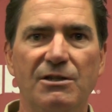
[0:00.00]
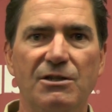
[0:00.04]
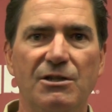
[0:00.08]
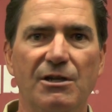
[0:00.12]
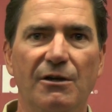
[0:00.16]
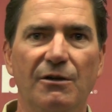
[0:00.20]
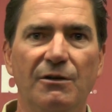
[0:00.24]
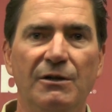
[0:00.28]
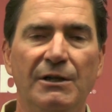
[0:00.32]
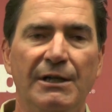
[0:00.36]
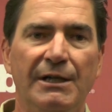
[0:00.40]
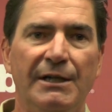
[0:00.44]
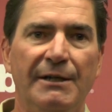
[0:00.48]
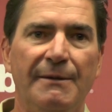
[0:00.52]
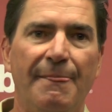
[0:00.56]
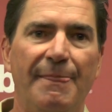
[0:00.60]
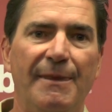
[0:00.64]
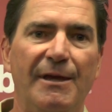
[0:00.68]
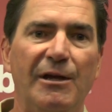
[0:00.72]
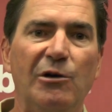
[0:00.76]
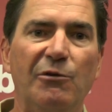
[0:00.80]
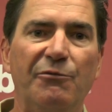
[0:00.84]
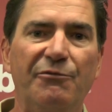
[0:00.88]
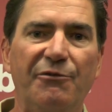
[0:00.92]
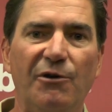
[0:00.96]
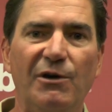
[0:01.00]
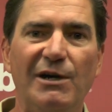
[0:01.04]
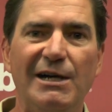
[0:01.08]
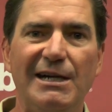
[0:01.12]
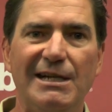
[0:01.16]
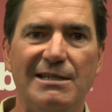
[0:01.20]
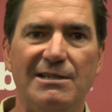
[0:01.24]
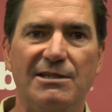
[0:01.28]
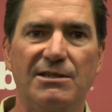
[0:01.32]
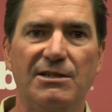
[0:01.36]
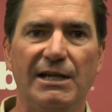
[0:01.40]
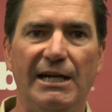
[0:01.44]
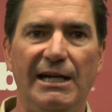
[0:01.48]
So, you know, for
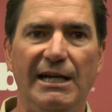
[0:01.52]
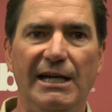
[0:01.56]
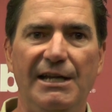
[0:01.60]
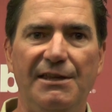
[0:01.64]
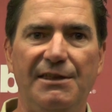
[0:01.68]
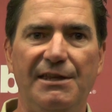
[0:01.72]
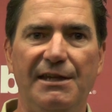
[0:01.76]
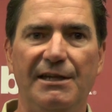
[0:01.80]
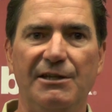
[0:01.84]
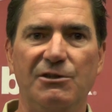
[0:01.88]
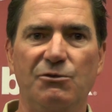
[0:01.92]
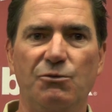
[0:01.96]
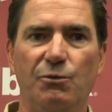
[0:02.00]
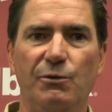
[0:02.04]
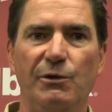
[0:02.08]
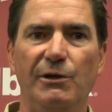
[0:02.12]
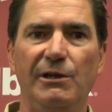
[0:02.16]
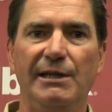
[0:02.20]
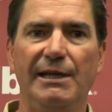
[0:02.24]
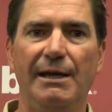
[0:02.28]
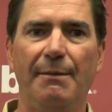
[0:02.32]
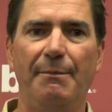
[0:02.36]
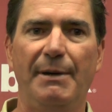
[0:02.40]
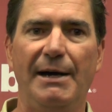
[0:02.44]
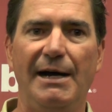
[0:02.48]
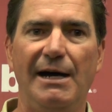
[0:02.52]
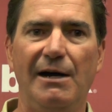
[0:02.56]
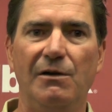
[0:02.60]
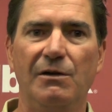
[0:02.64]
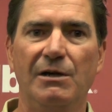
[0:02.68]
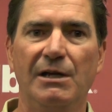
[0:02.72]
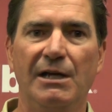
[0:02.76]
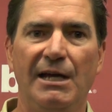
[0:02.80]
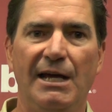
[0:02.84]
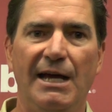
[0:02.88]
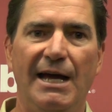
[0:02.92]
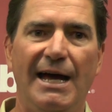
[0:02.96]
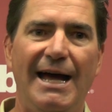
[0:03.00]
us, I think it's really about